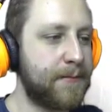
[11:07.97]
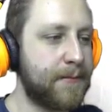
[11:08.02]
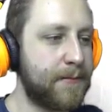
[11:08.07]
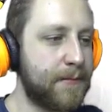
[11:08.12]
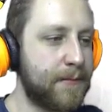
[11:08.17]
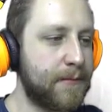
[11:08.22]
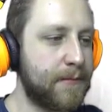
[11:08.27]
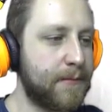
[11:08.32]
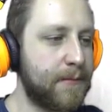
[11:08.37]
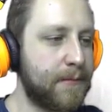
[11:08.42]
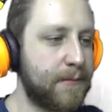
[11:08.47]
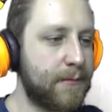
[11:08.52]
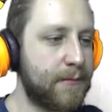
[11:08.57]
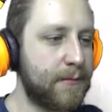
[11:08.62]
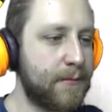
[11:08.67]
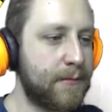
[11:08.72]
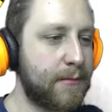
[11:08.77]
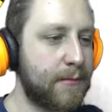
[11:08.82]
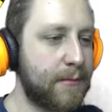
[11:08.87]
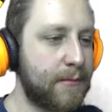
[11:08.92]

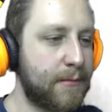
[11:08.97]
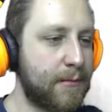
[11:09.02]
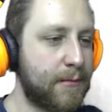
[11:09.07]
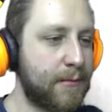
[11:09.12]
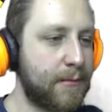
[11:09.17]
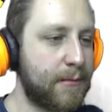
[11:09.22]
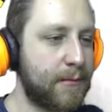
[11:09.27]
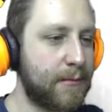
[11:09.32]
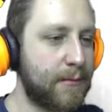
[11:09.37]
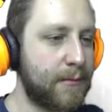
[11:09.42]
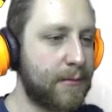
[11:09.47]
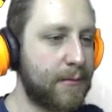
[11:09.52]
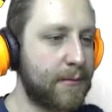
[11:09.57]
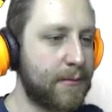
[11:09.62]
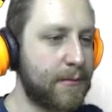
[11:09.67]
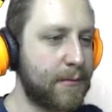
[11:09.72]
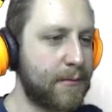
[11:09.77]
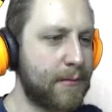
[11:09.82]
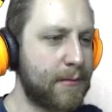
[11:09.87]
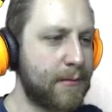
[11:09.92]

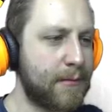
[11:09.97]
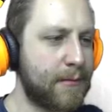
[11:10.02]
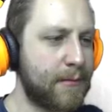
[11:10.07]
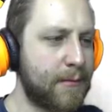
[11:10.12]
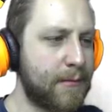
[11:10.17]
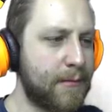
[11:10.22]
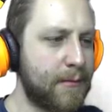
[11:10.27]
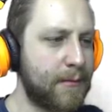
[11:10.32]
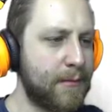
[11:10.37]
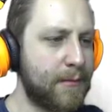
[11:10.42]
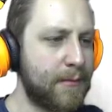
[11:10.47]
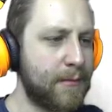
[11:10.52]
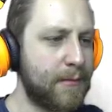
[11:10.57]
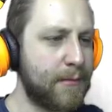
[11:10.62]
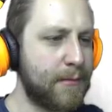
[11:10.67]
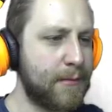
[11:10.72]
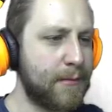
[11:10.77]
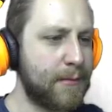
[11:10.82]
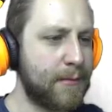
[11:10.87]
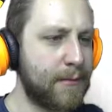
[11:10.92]

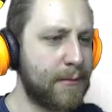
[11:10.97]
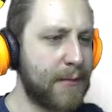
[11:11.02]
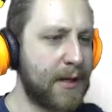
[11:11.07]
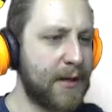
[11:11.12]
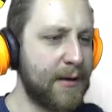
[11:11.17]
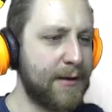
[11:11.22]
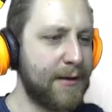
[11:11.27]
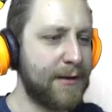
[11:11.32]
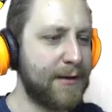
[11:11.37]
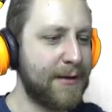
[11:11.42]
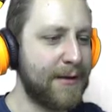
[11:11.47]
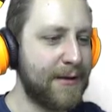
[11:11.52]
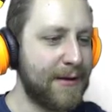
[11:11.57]
Nothing is said.